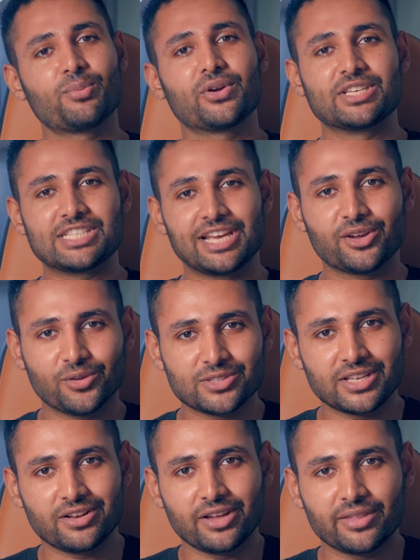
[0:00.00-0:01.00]
point tech
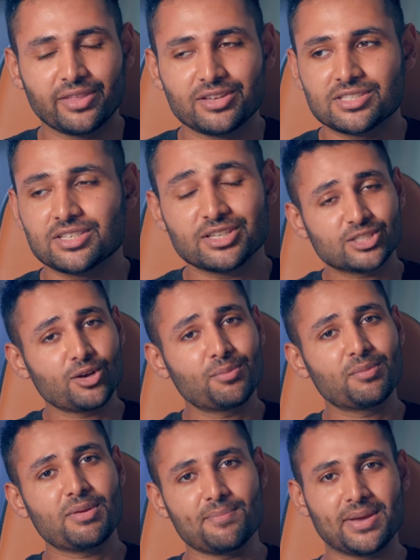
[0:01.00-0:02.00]
content like this, a sub
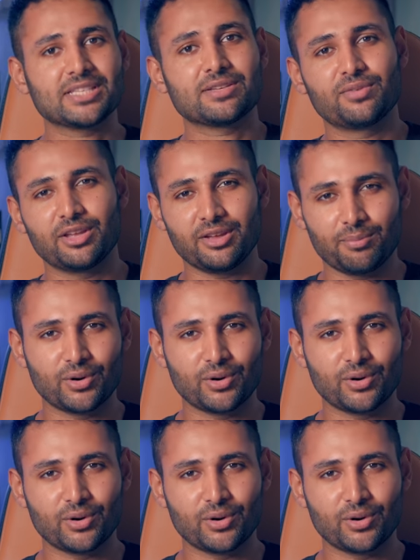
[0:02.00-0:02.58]
would be massively